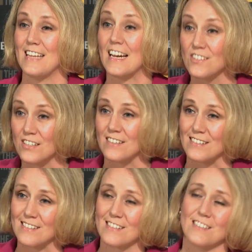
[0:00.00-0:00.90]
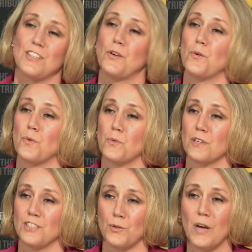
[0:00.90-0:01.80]
Texans, to
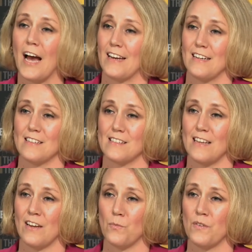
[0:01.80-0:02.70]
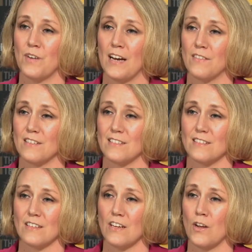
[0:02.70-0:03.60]
guide us. And we've got,
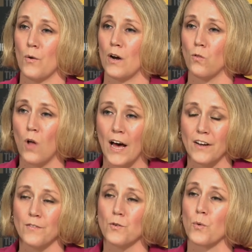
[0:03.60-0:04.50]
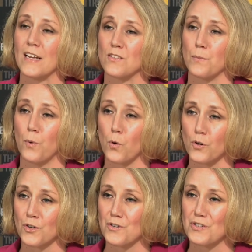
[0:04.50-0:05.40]
you know, a lot of great
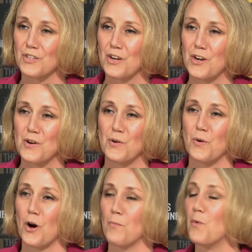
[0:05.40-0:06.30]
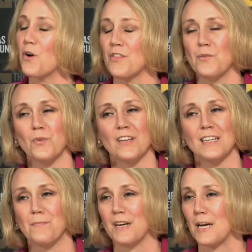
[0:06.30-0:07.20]
supporters who are more than willing
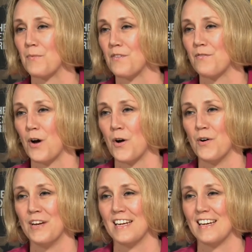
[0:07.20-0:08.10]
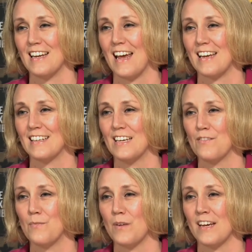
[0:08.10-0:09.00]
to pick up the phone and
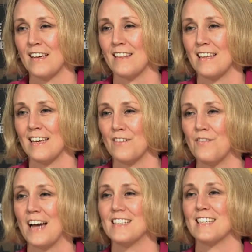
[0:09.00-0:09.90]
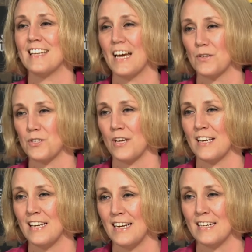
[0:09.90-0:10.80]
give me the advice and counsel I
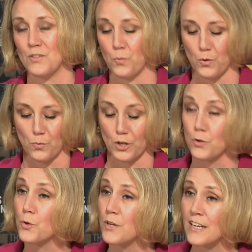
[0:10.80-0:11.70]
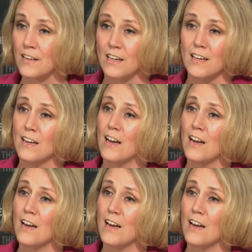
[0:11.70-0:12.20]
need as we're recruiting